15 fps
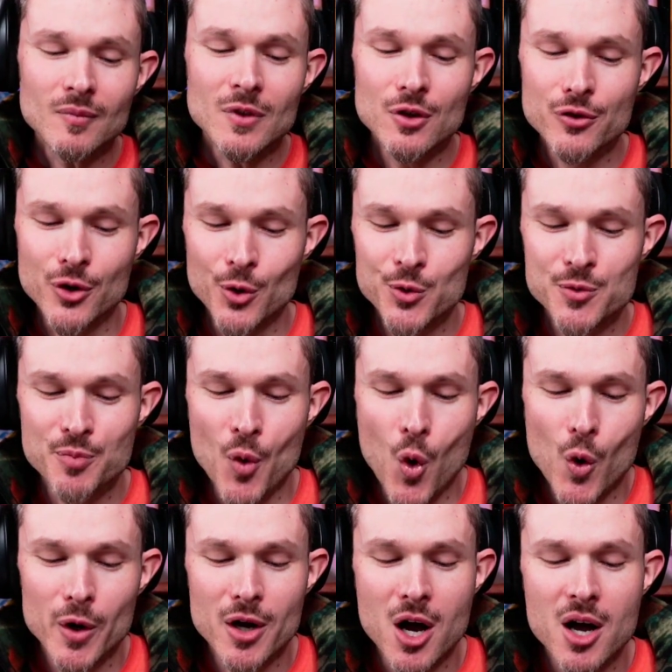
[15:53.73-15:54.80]
Those
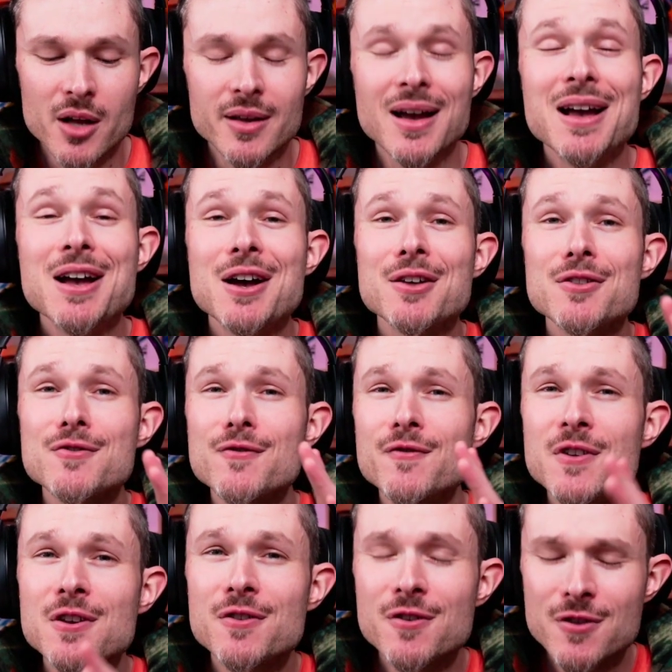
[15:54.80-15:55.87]
born on the
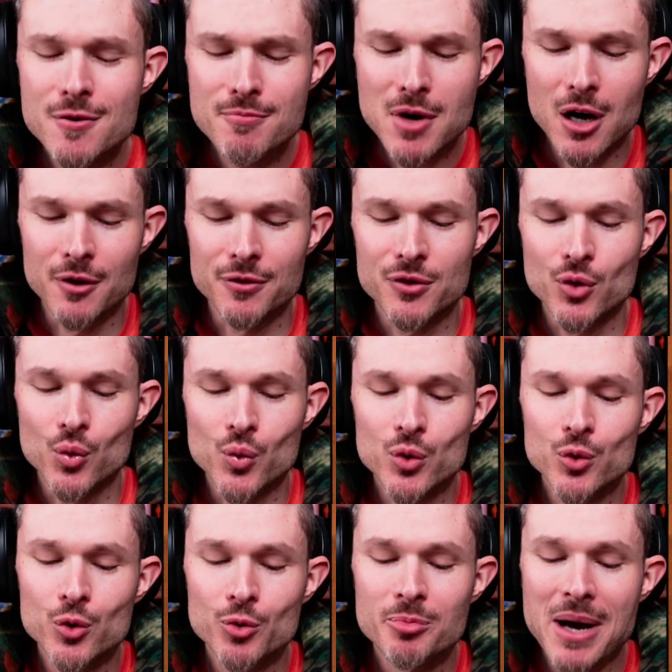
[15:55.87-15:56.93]
5th of the month are
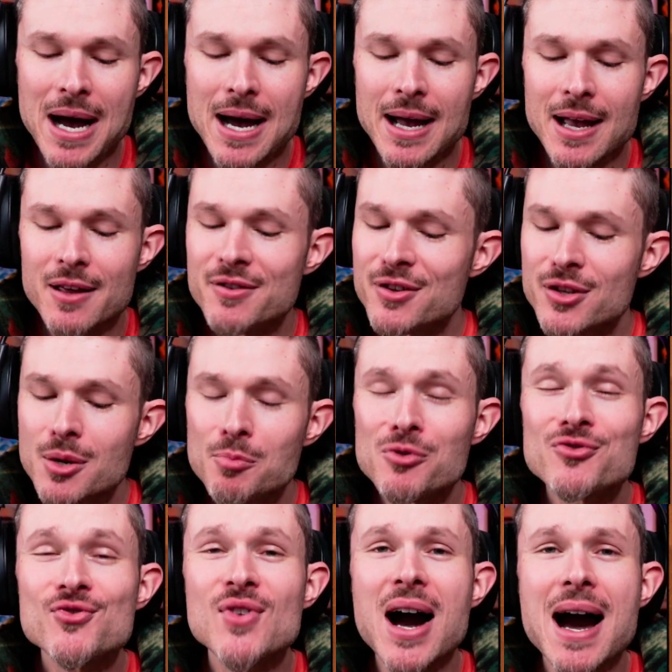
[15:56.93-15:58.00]
ruled by the number
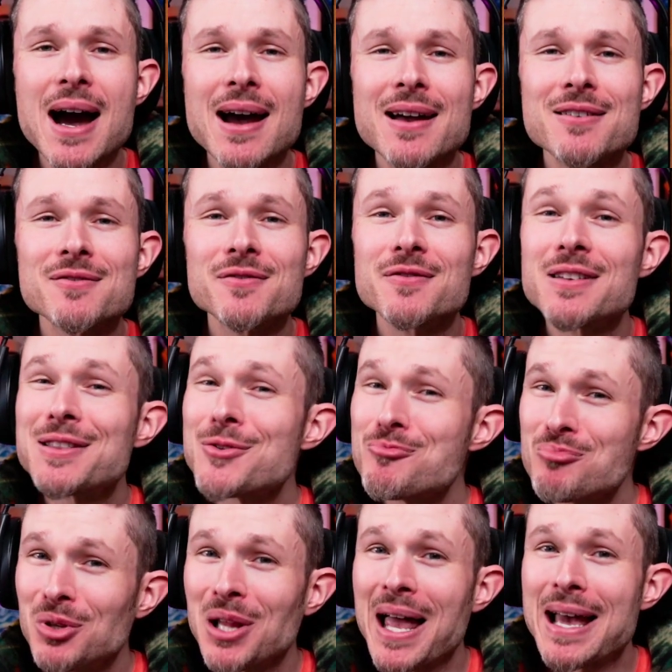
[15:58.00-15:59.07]
5 and the
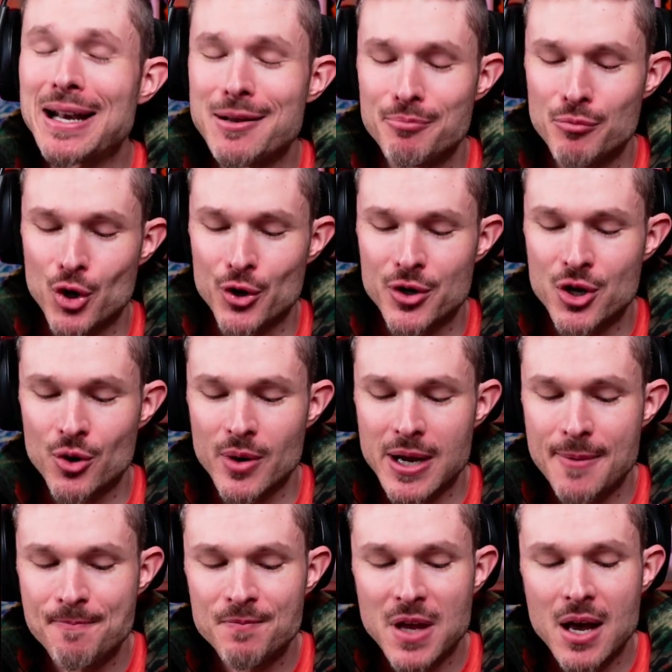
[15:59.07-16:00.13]
planet Mercury,
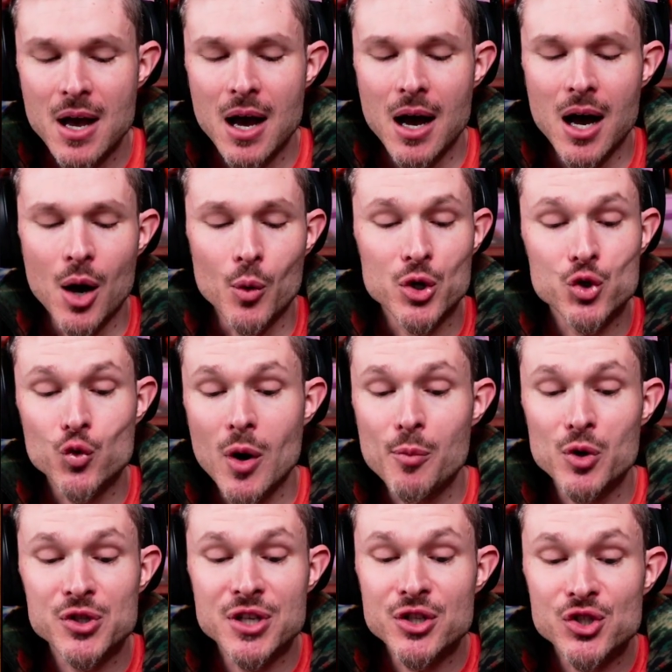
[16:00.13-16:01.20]
which
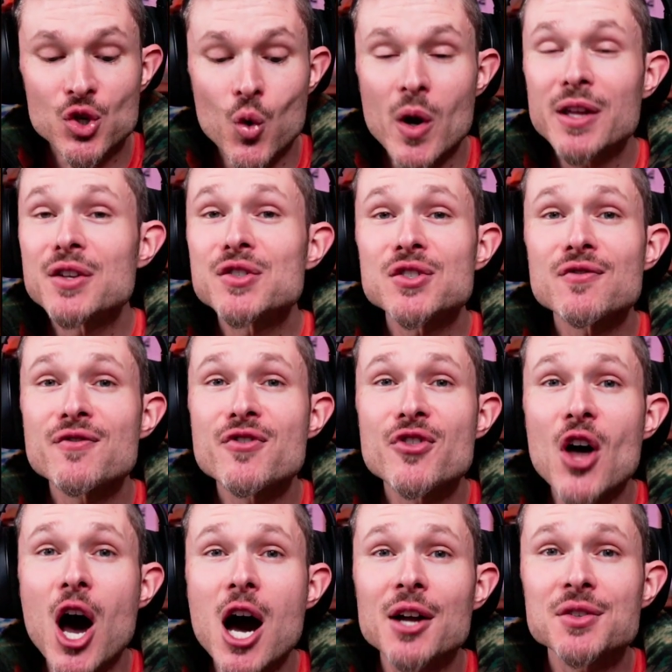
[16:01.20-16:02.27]
represents quickness of
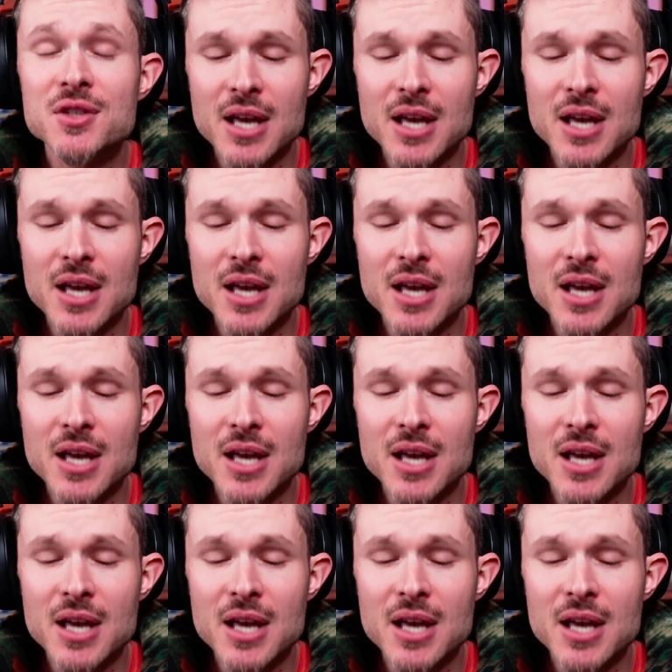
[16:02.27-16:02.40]
thought